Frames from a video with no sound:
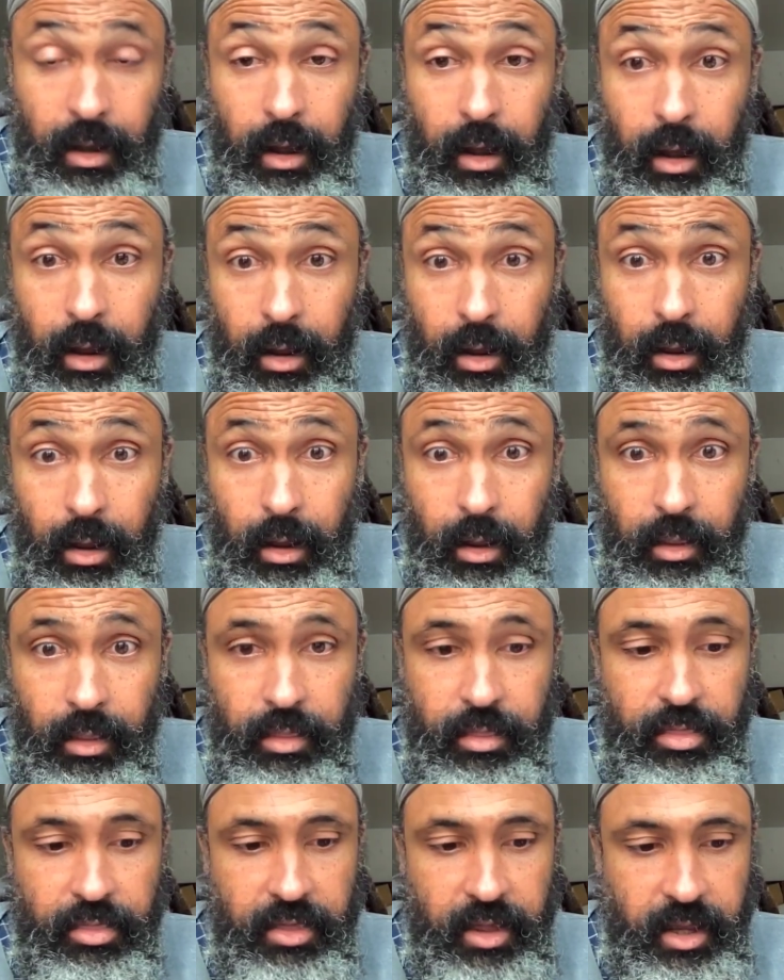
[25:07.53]
All
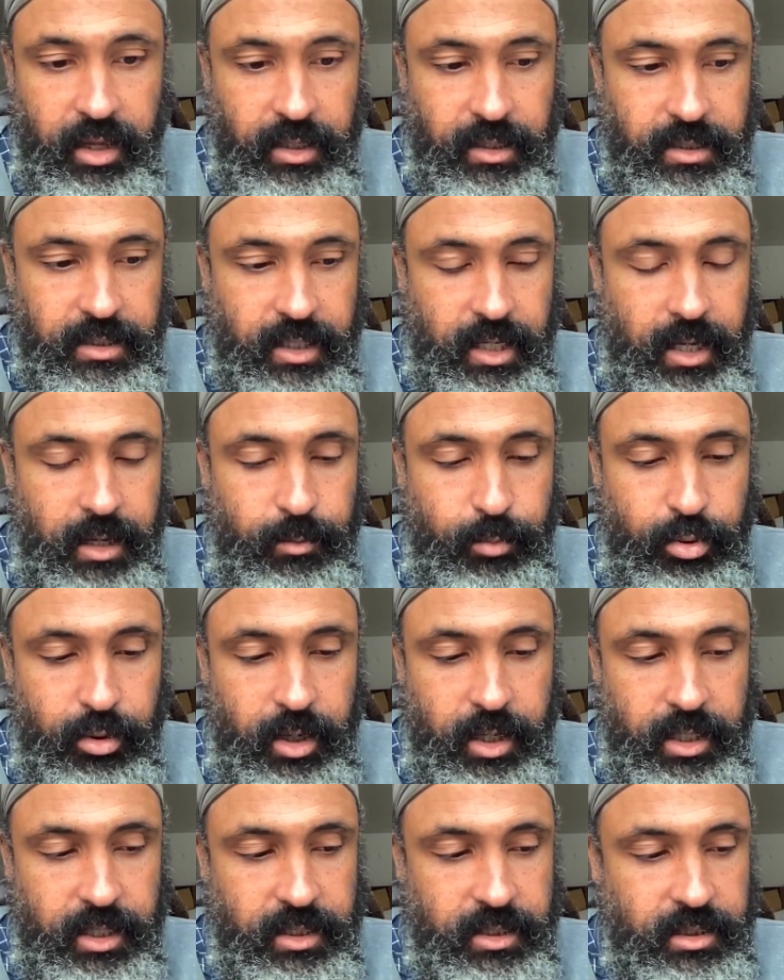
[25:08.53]
thanks and
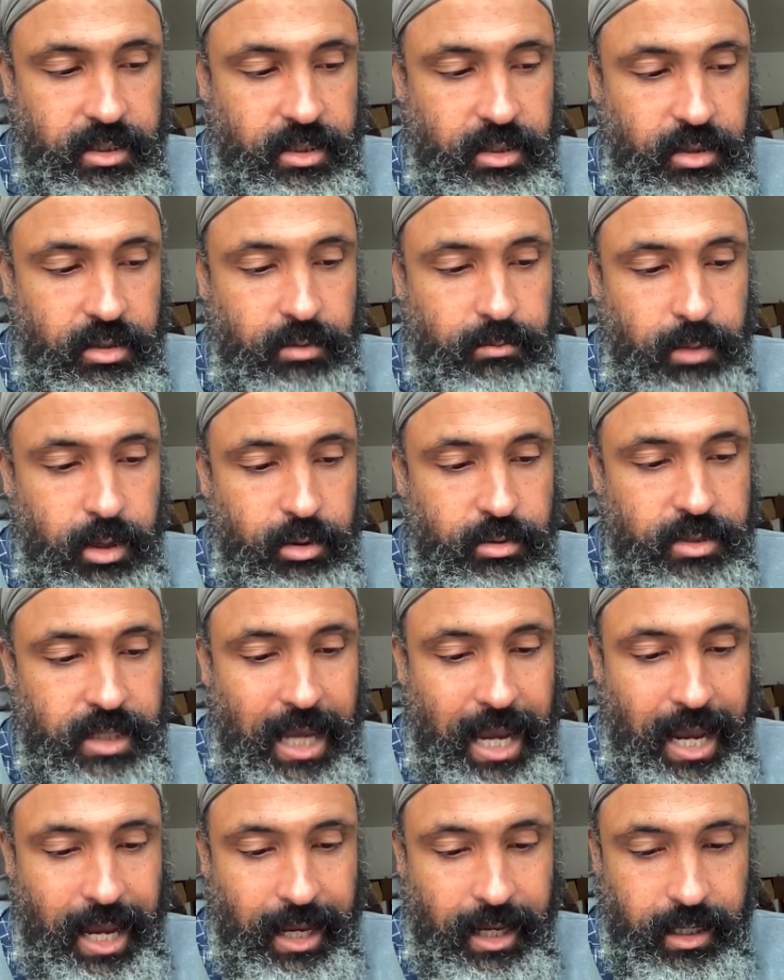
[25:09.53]
praise to the Most
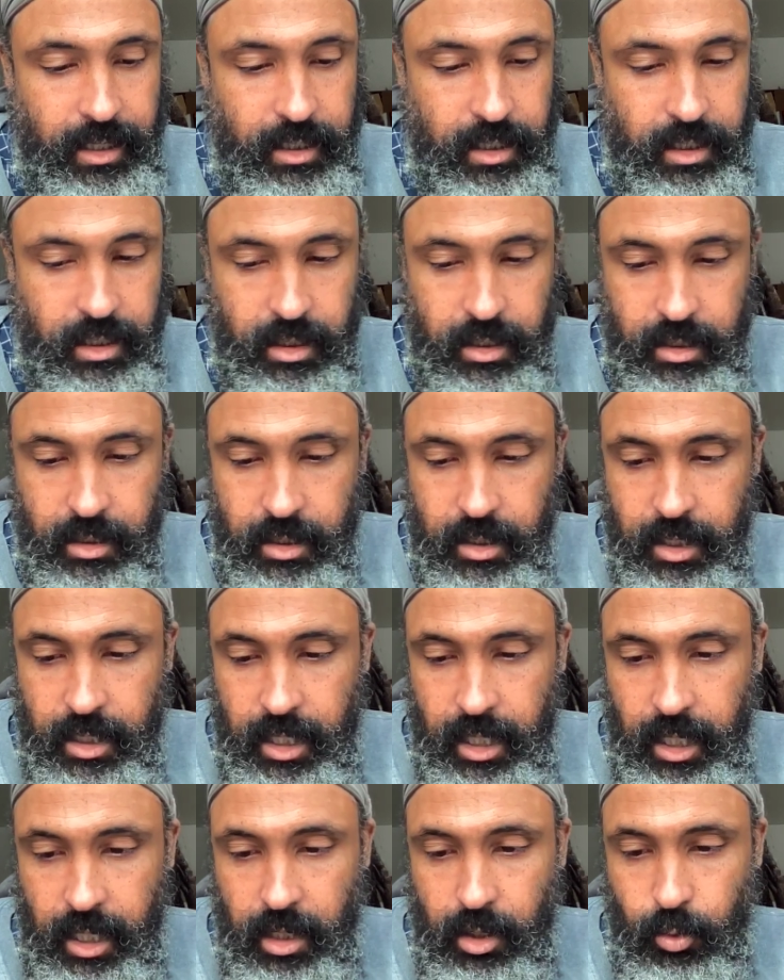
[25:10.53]
High,
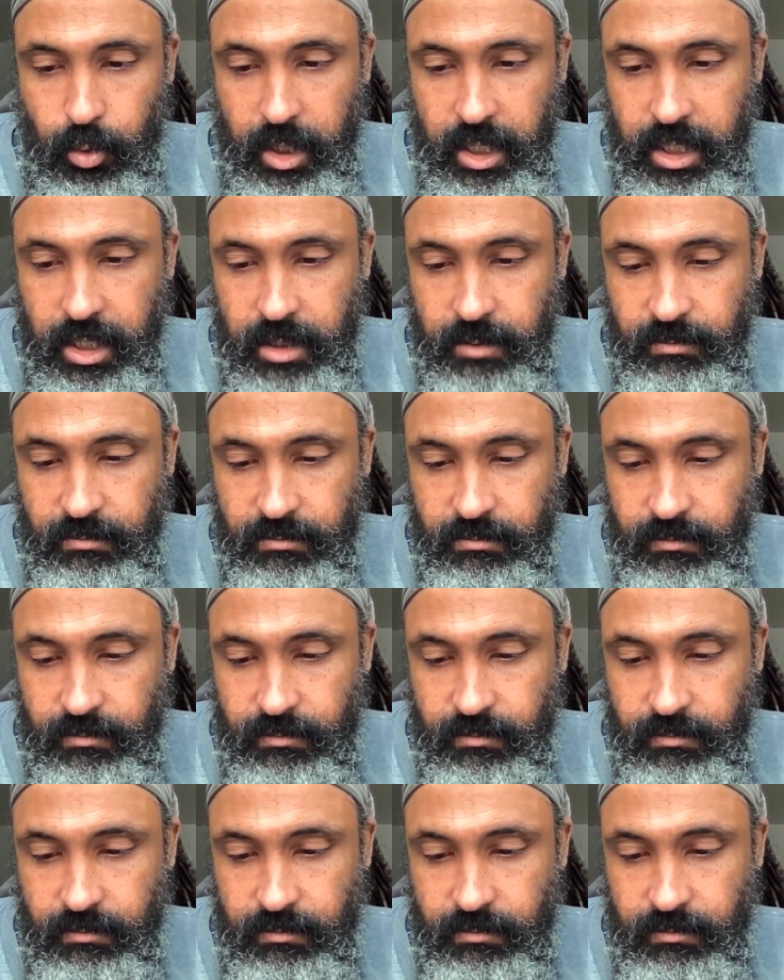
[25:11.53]
Elohim.